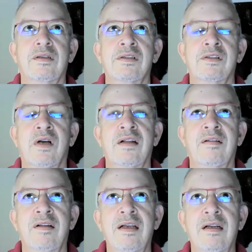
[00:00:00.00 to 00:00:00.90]
so I
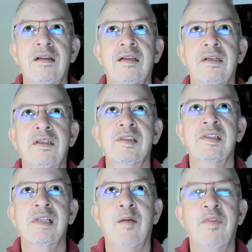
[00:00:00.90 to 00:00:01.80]
think there
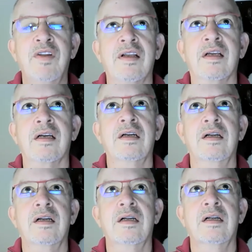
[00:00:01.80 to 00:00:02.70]
is something,
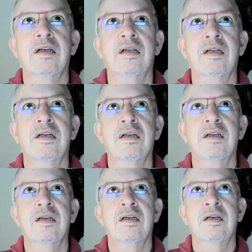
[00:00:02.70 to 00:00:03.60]

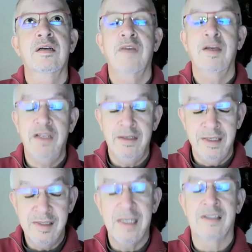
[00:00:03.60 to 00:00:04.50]
maybe it
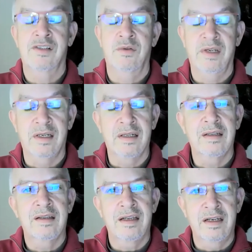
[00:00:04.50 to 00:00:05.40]
is answering
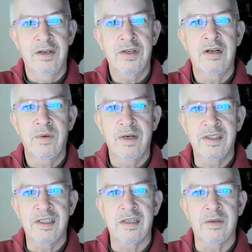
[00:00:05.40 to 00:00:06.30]
the initial
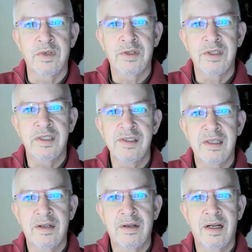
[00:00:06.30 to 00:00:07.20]
question, which is
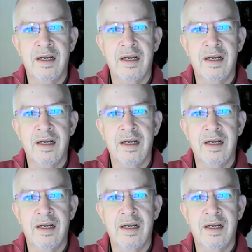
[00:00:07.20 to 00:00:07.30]
that